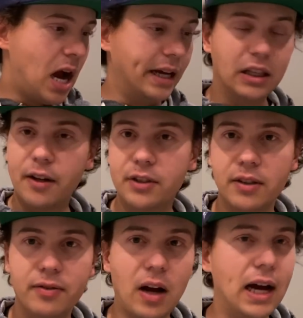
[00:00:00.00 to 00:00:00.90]
I'd love
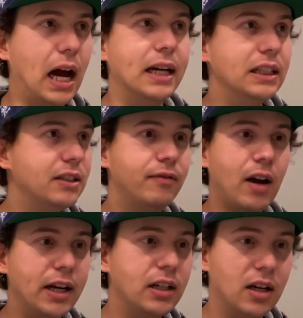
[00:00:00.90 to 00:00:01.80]
to. I need to
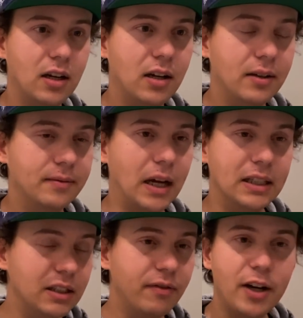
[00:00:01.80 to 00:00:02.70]
find. A, I
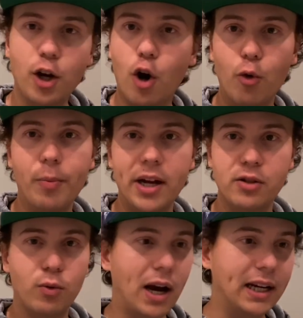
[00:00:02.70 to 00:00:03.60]
need to find a home
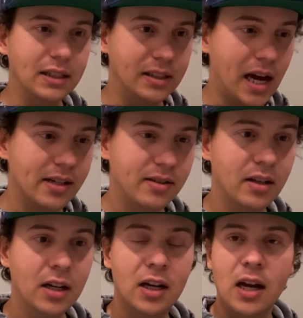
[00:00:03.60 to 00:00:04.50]
base where I can test
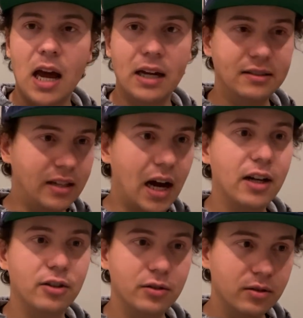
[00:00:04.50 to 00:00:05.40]
and
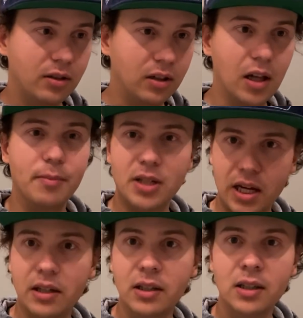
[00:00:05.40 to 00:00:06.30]
dial clubs
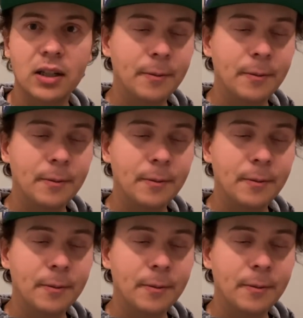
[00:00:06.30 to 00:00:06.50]
in.